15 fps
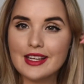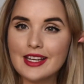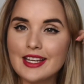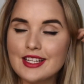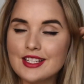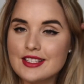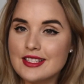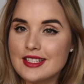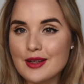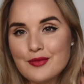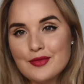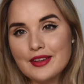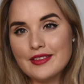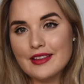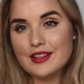It's
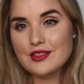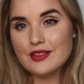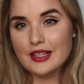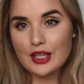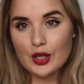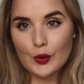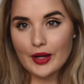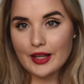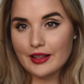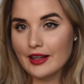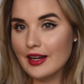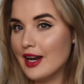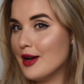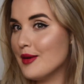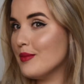something that's really quick.
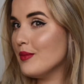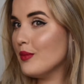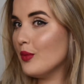I'm